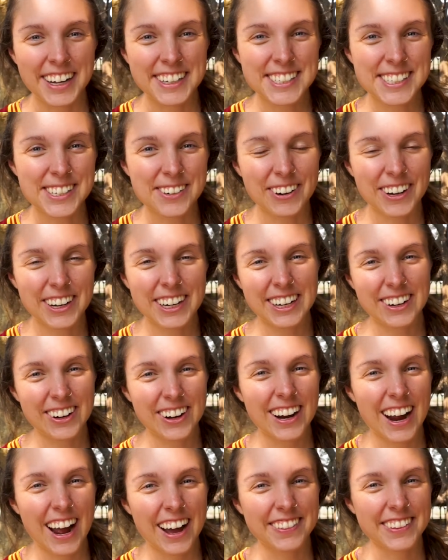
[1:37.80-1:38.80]
So we're
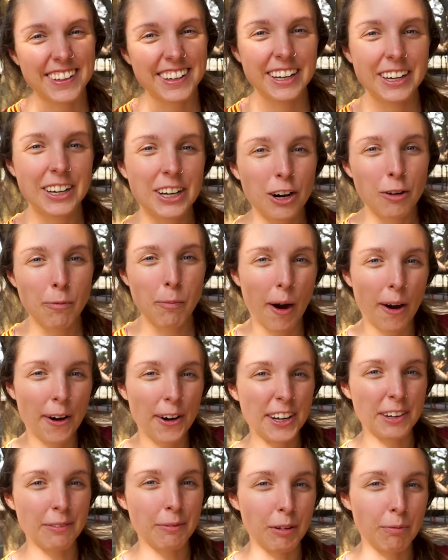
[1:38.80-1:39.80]
here at the Eco
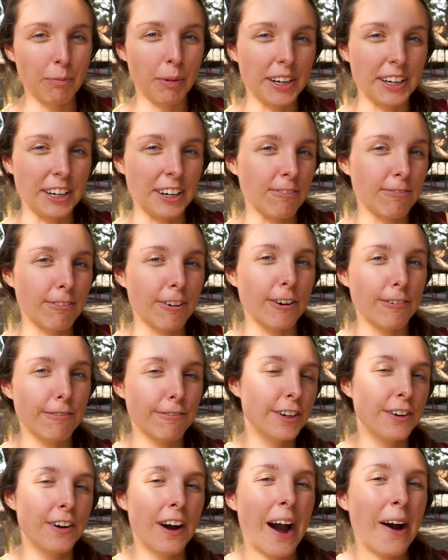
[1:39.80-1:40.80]
Park and we've been here for a
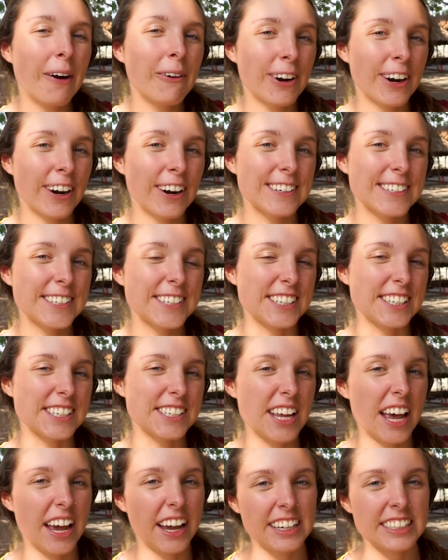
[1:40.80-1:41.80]
few hours
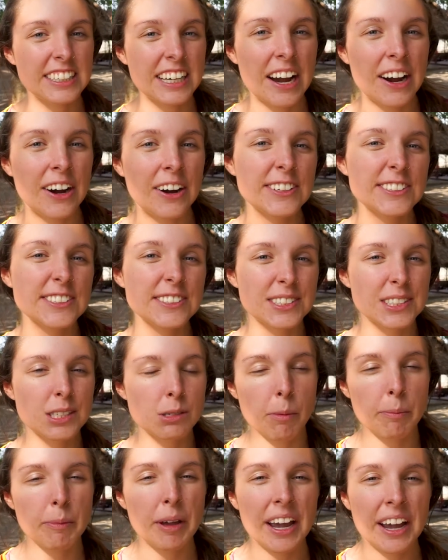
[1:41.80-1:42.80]
just hanging out and
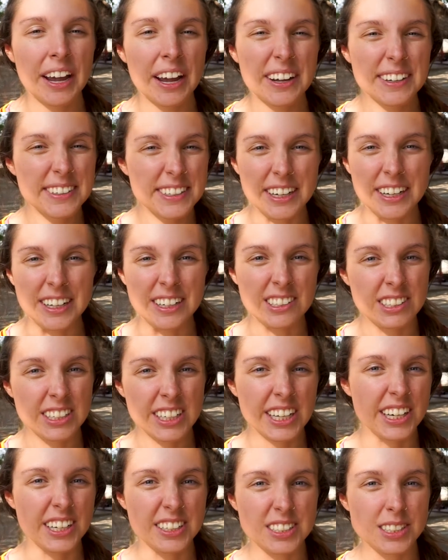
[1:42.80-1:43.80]
swimming
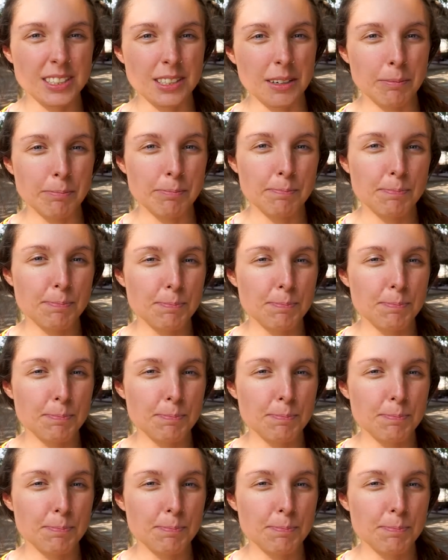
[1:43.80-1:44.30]
and eating some